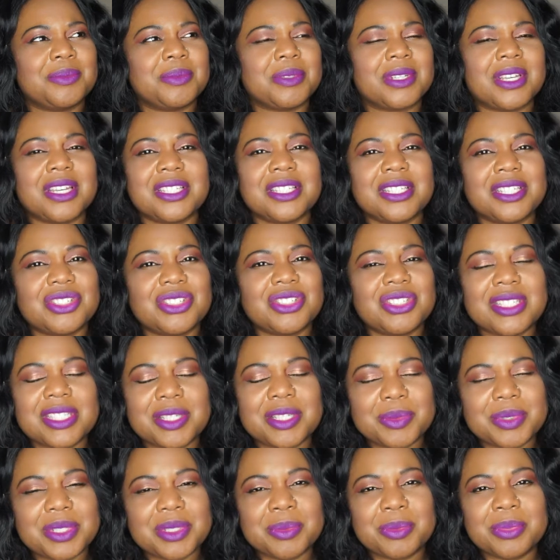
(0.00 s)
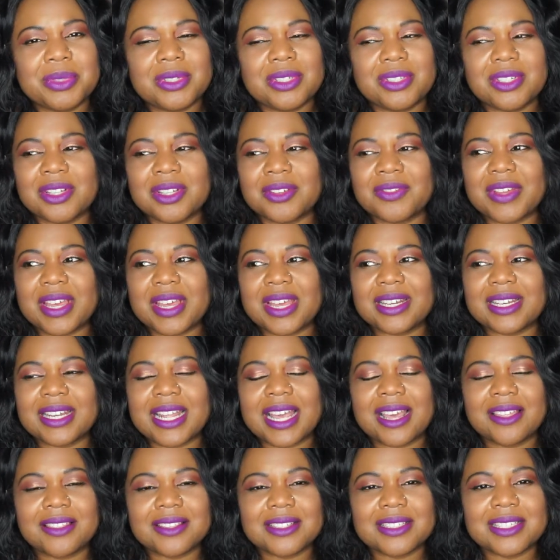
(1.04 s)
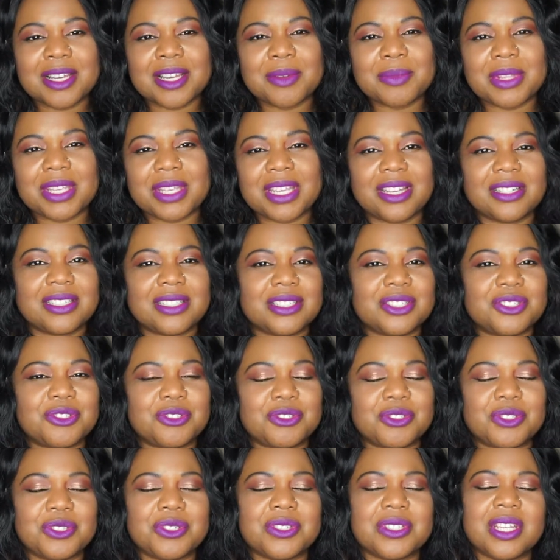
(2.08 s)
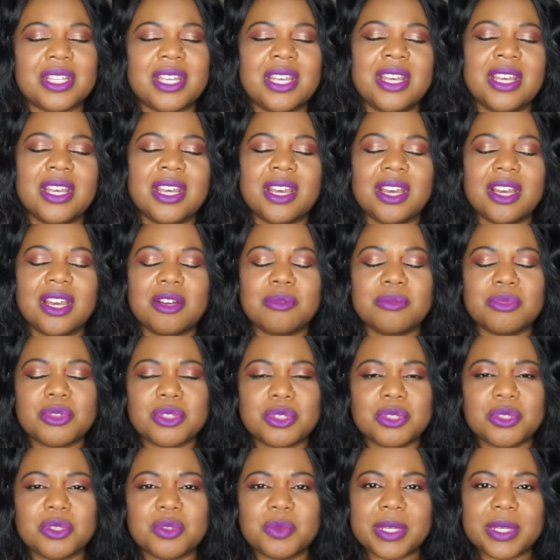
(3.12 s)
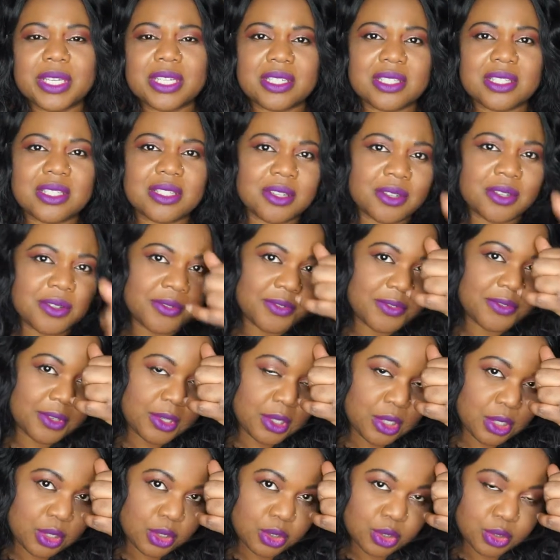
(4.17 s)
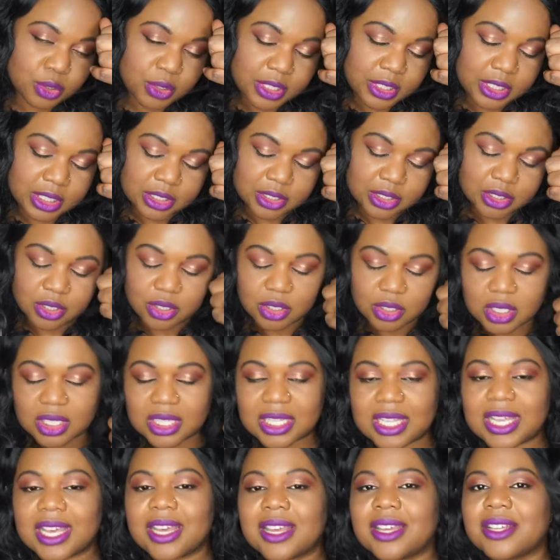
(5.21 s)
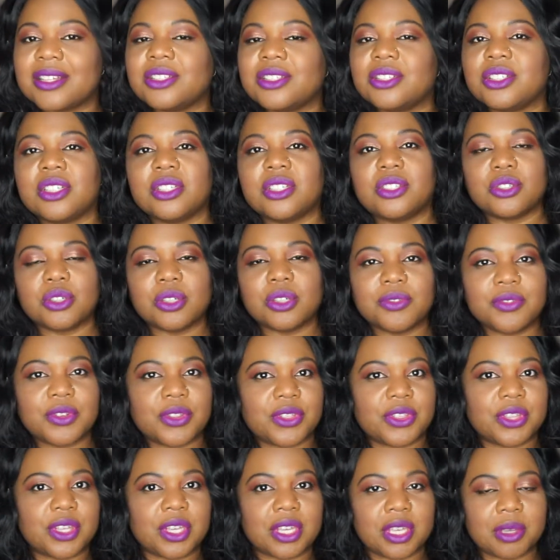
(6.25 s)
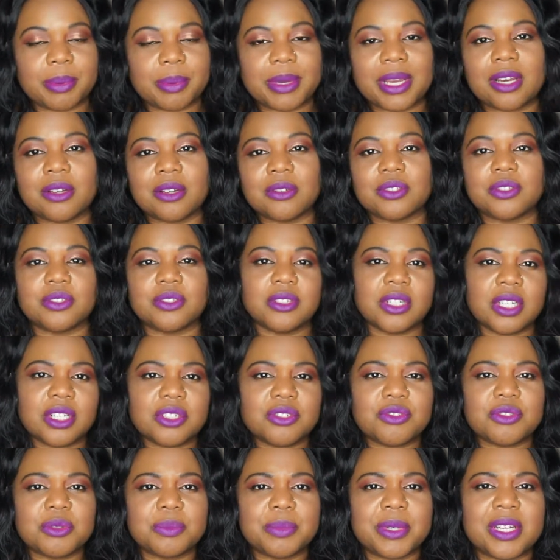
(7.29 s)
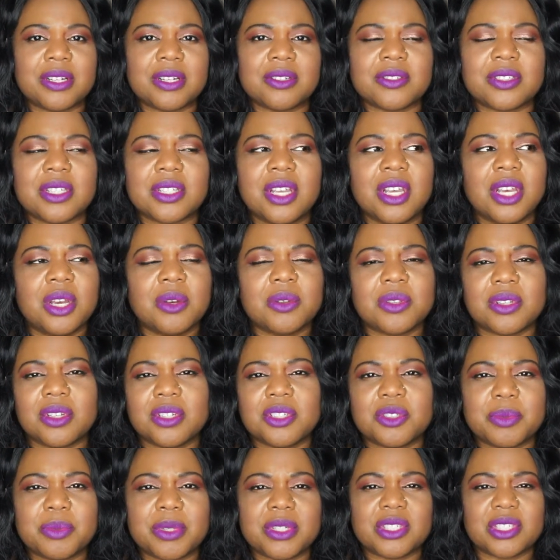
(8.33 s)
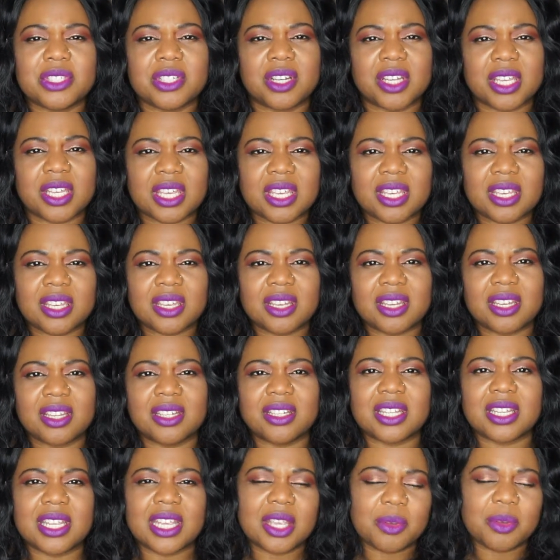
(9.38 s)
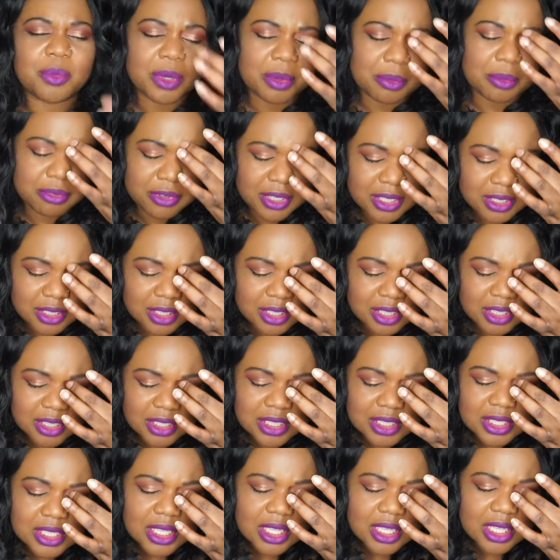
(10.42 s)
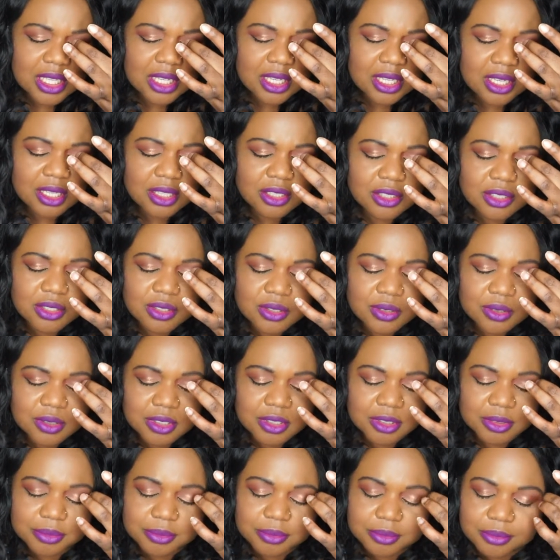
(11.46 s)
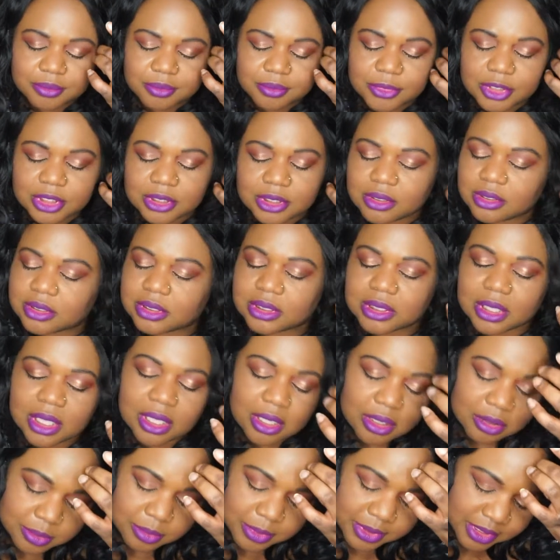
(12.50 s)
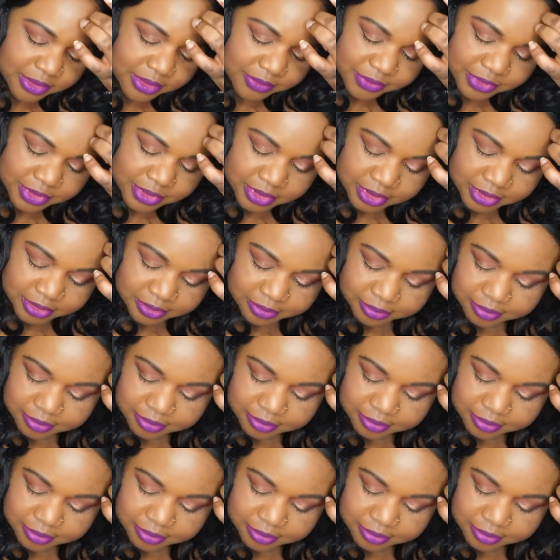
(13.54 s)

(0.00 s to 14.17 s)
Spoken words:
because it just seemed simple enough, and at the time they had introduced two ways of joining. So you could join for £30 or £100. For £100 you got a kit and it came with products. And I just thought, no, whatever.